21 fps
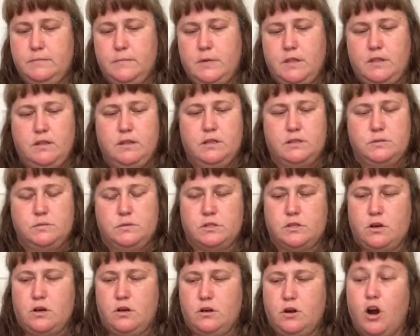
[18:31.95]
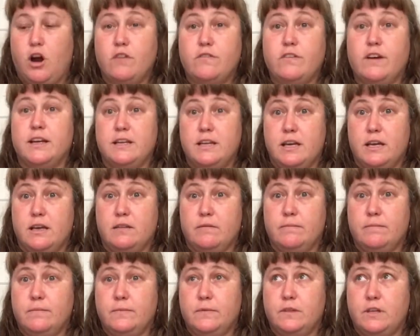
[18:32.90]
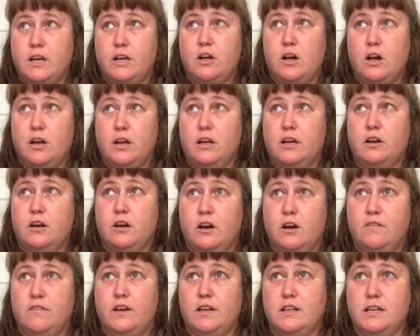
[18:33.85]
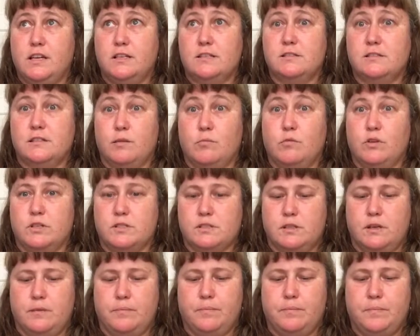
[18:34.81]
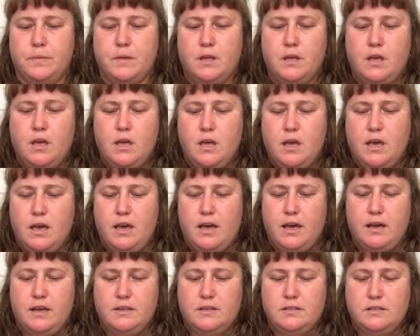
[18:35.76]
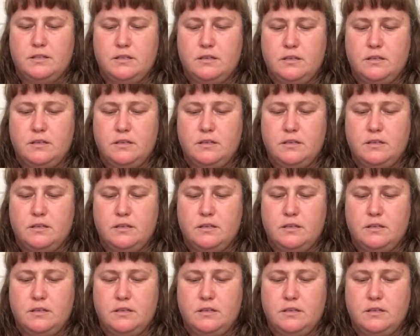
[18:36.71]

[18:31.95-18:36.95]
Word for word: I think that's what it's called. RFID, Iconic RFID Slim Wristlet. And